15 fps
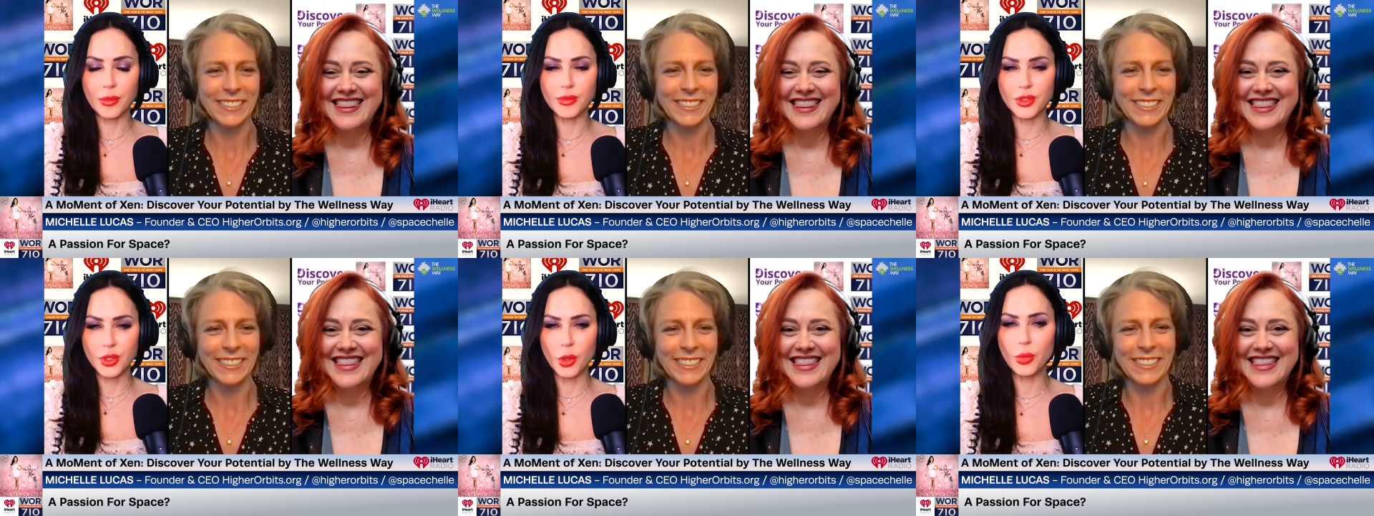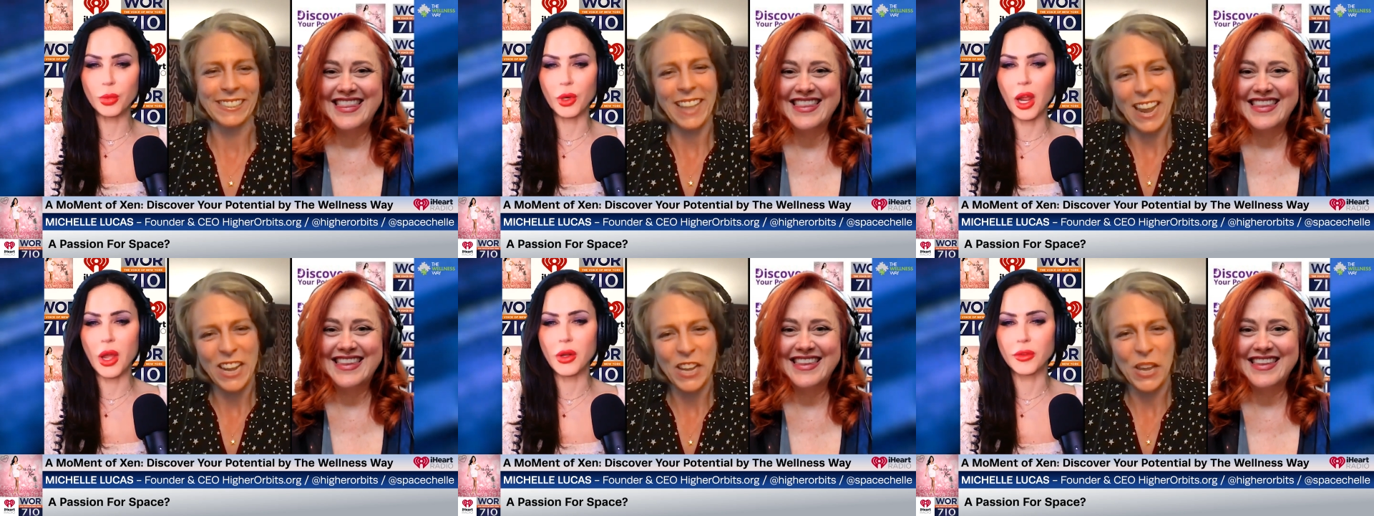Speaker 1: am so
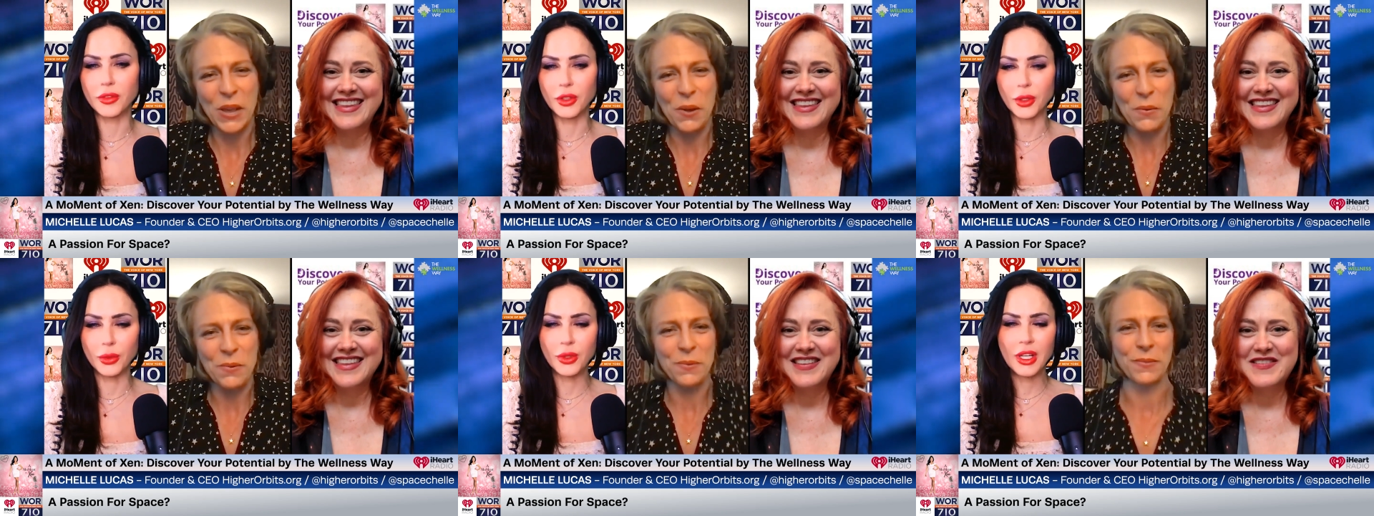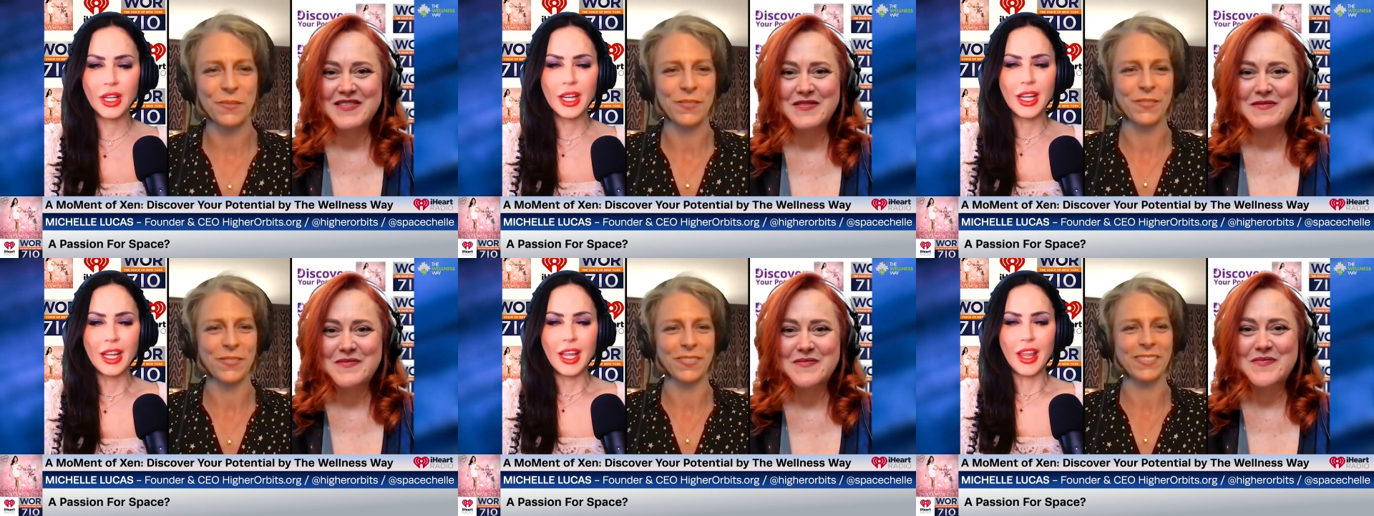proud of you.
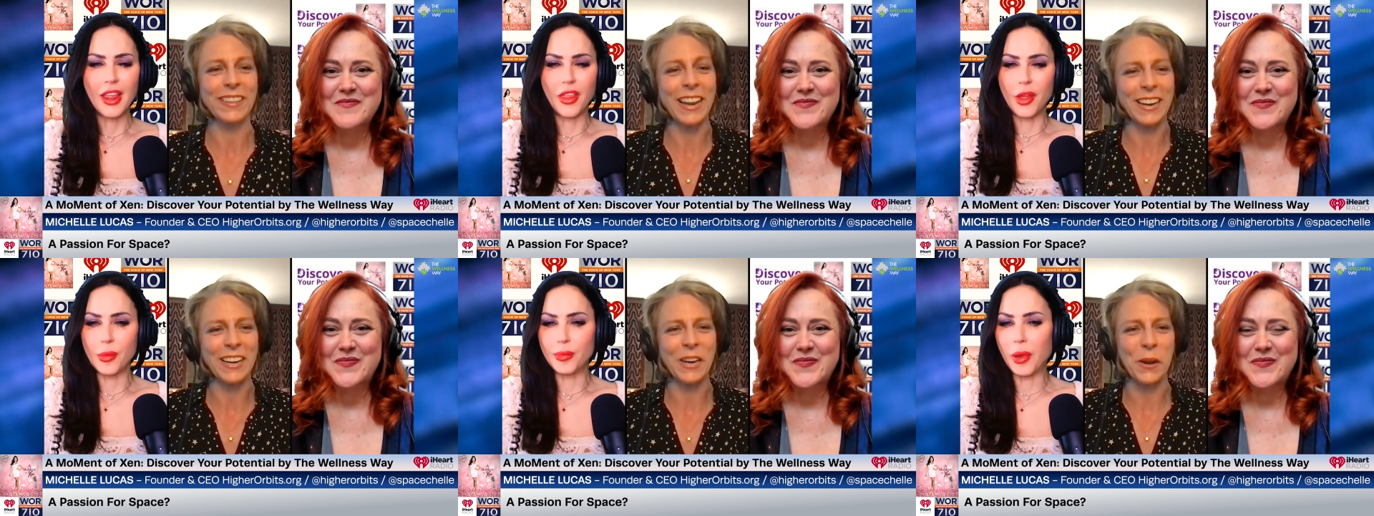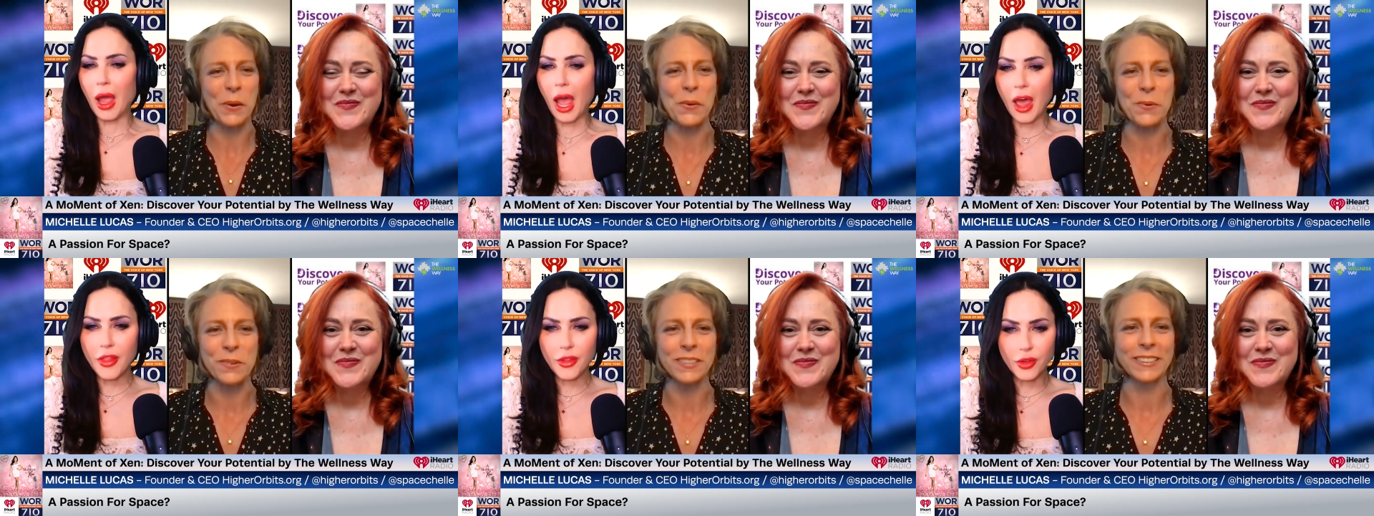The
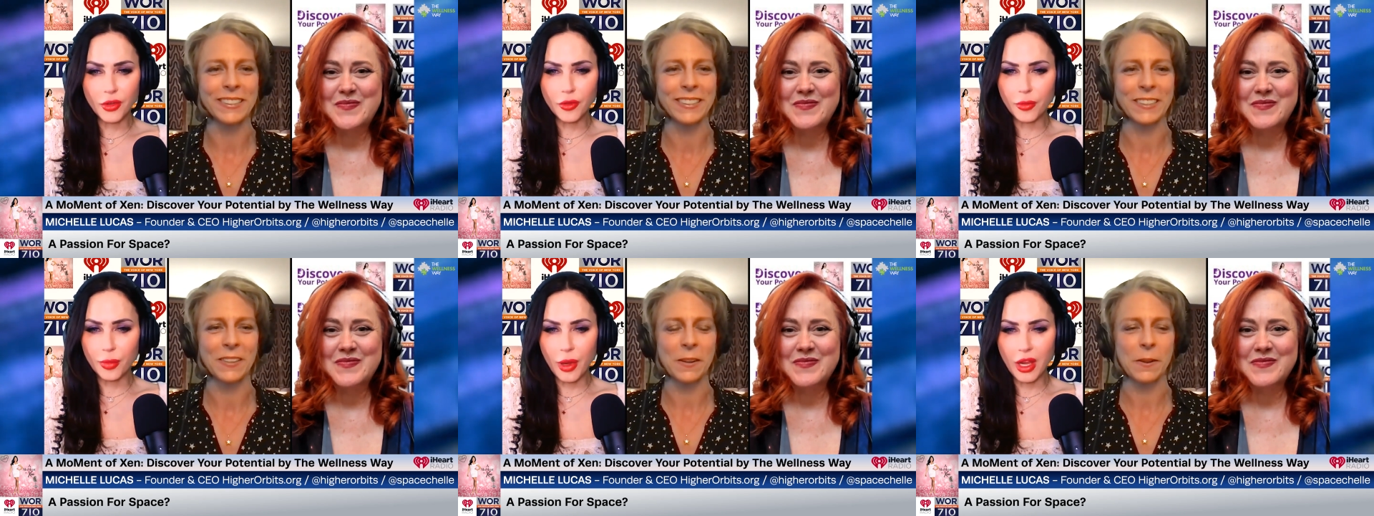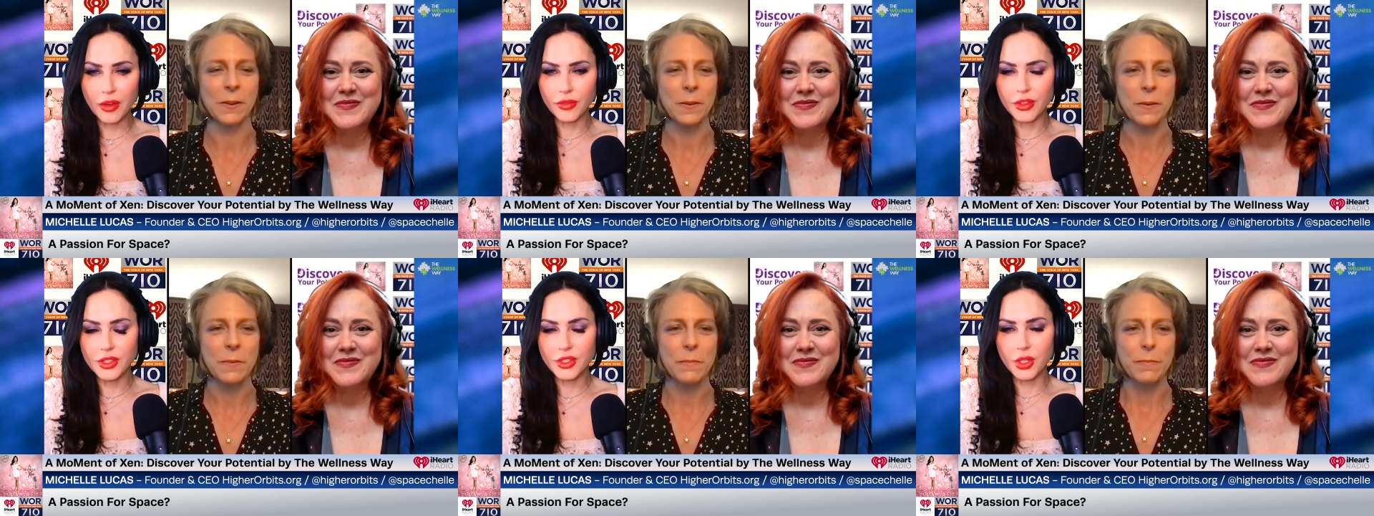path you've
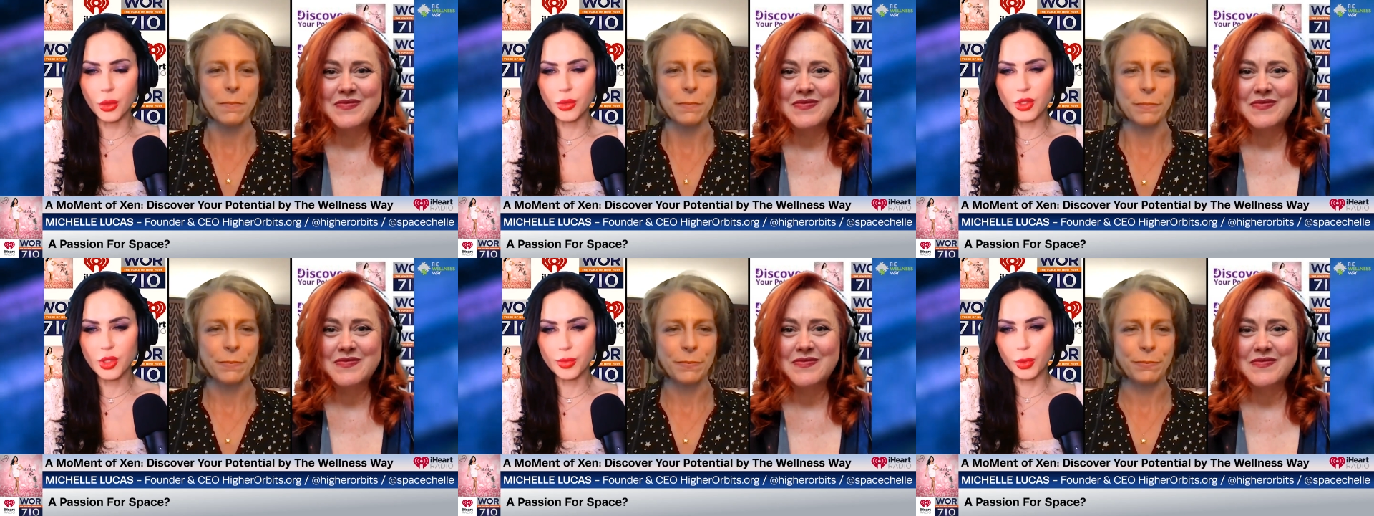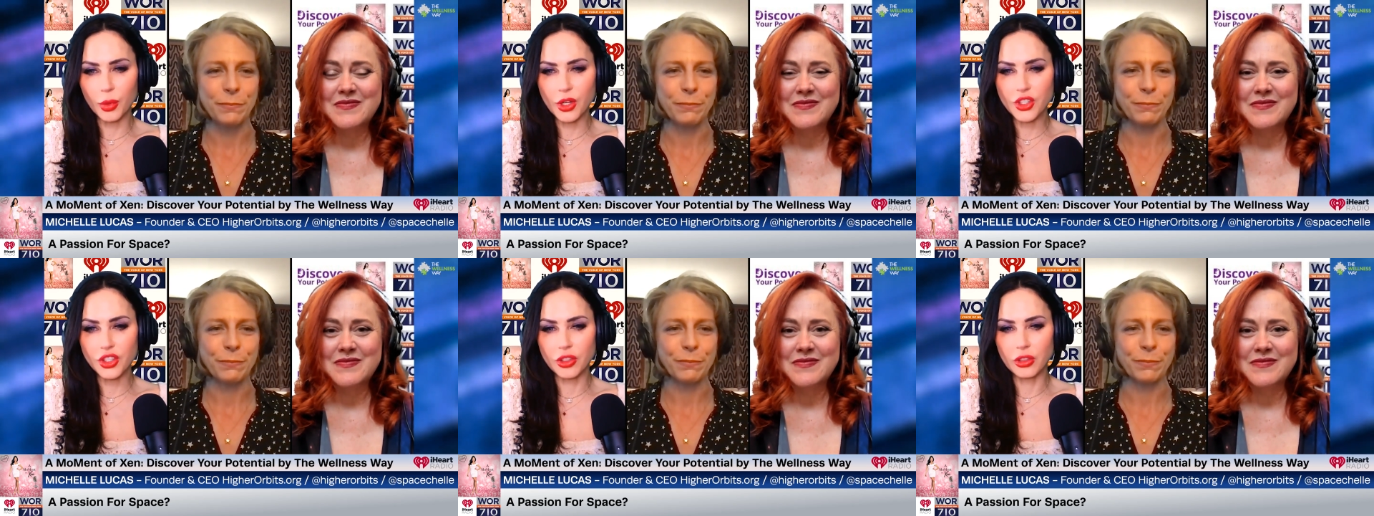paved is so
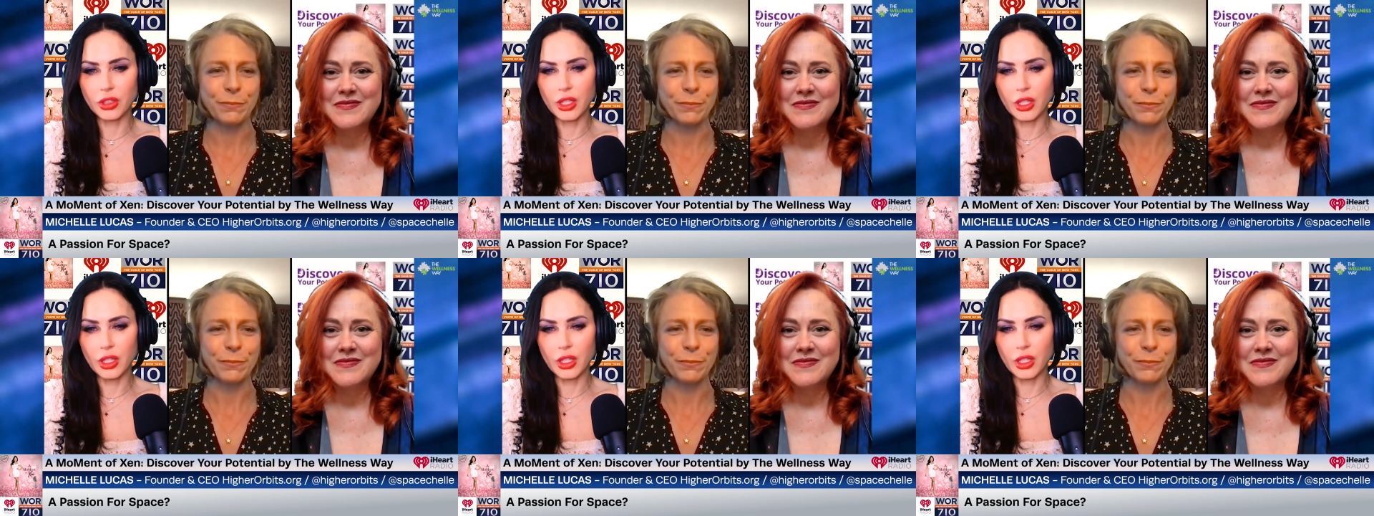inspirational,